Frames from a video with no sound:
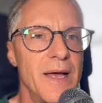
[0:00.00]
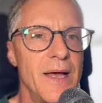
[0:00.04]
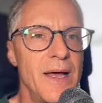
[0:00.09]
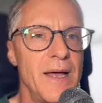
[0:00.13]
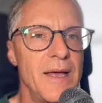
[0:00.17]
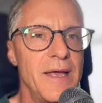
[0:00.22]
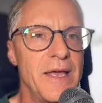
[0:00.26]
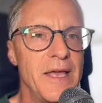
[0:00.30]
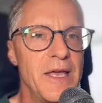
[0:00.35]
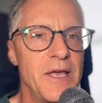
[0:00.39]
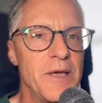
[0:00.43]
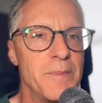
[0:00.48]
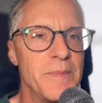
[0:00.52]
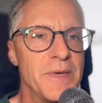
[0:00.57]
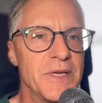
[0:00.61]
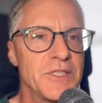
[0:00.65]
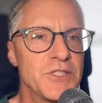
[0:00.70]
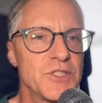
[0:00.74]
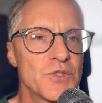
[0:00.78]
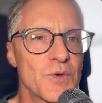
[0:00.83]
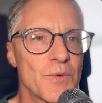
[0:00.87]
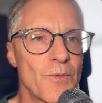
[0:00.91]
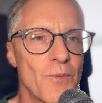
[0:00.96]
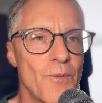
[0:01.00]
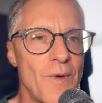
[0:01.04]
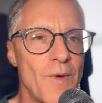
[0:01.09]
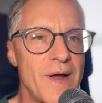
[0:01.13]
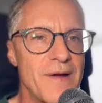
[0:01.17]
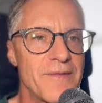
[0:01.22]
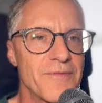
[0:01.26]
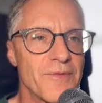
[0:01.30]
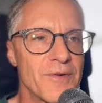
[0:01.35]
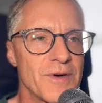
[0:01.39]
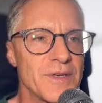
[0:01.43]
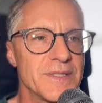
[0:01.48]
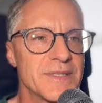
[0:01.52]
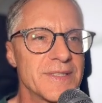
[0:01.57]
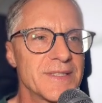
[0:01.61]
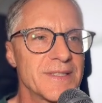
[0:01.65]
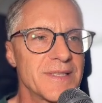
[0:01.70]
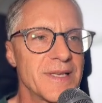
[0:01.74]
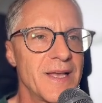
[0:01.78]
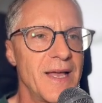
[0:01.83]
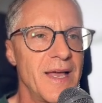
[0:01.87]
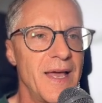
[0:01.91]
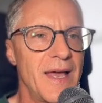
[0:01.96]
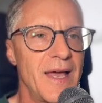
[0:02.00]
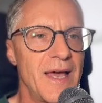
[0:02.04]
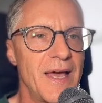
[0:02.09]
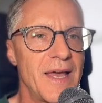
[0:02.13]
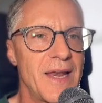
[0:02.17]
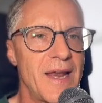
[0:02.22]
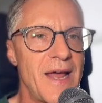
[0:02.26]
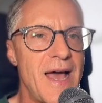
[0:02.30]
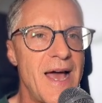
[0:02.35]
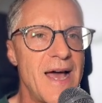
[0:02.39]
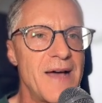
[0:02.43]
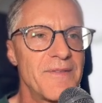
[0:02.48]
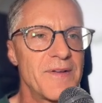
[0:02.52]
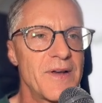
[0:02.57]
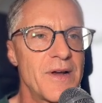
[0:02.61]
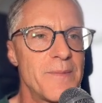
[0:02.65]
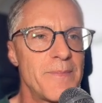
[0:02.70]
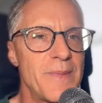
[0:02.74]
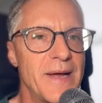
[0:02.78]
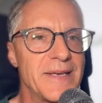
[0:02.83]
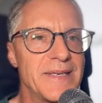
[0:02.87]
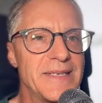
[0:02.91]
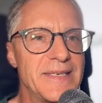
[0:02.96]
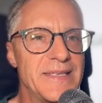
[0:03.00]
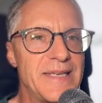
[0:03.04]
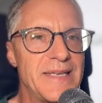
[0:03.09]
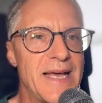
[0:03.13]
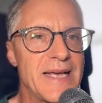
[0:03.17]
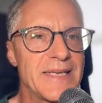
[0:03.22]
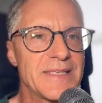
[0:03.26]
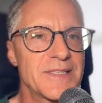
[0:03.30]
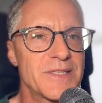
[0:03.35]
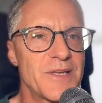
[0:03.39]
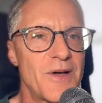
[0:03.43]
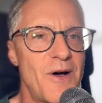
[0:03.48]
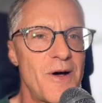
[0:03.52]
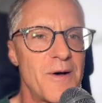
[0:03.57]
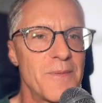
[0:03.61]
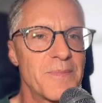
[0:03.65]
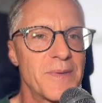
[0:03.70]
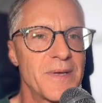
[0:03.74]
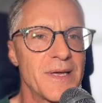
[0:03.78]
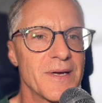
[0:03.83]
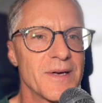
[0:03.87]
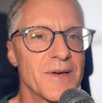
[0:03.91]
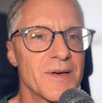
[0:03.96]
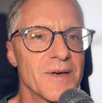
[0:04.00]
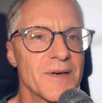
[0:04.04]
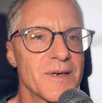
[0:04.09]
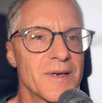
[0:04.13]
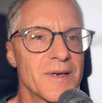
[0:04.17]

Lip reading: image reference, and I have it on my desktop here.